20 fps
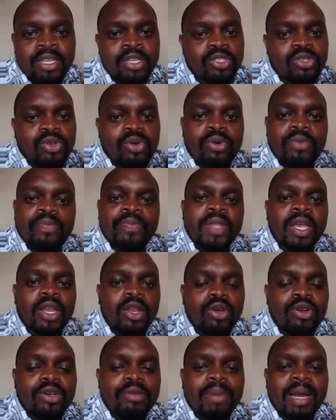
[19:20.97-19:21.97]
So
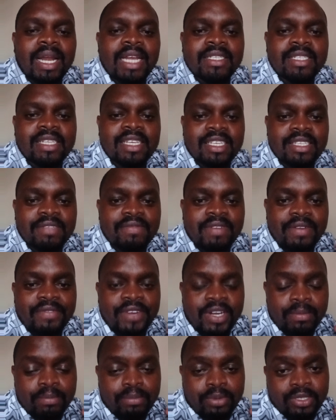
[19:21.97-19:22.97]
load balancing is very,
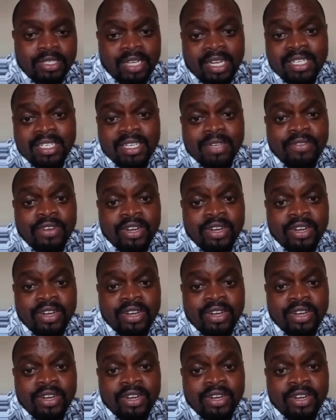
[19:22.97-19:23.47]
very important.